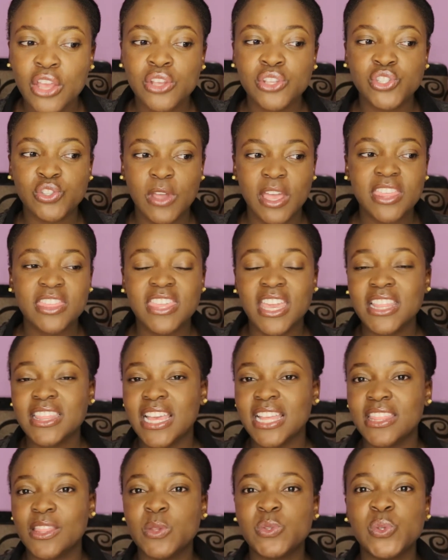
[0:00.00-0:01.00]
So I think
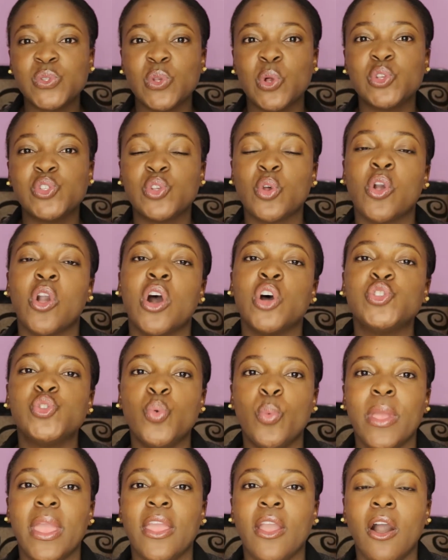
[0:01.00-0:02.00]
that this was also God's
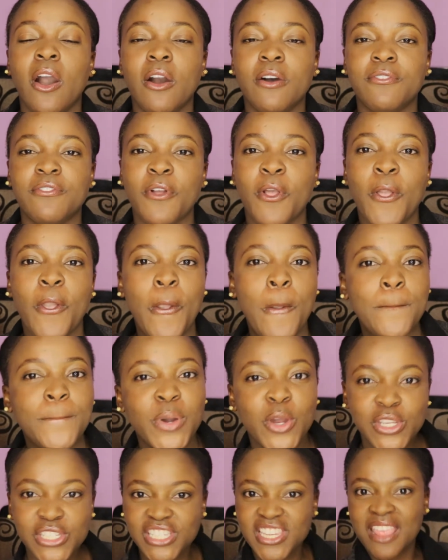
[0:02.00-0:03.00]
way of
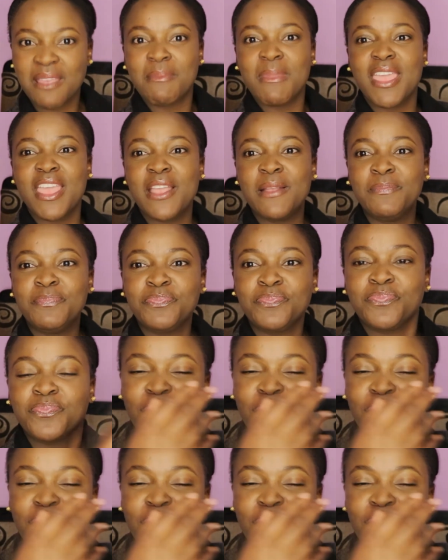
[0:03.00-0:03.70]
pushing me